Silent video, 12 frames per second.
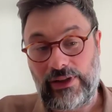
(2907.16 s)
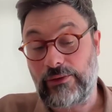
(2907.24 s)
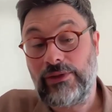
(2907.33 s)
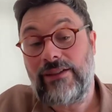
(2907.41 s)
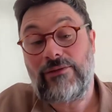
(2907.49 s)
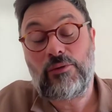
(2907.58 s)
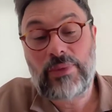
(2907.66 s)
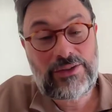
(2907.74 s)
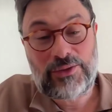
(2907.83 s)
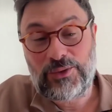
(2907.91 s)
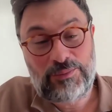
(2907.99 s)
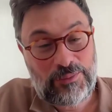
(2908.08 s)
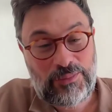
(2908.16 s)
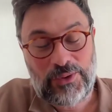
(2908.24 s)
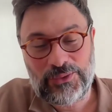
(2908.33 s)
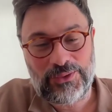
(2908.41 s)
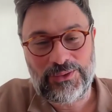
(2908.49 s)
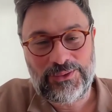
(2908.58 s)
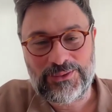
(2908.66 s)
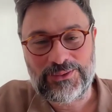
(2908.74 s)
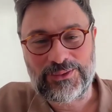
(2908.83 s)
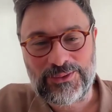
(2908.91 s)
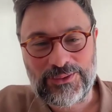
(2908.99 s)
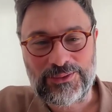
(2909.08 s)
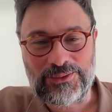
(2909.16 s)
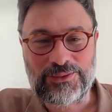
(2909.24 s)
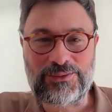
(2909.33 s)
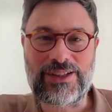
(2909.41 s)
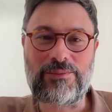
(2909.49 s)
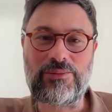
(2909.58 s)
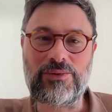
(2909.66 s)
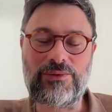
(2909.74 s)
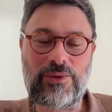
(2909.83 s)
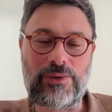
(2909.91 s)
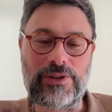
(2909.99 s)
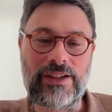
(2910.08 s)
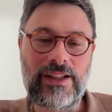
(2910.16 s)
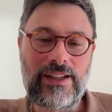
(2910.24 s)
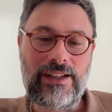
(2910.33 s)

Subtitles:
I don't have a better proposal to really put forward.